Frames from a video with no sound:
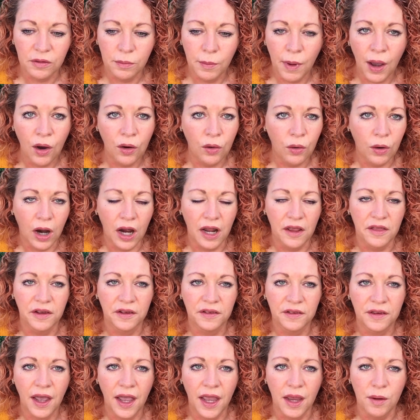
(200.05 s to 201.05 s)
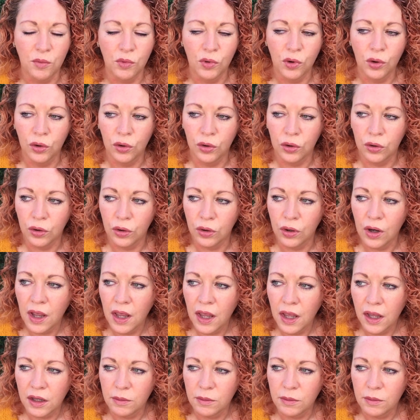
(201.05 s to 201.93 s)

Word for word: smell quite the same or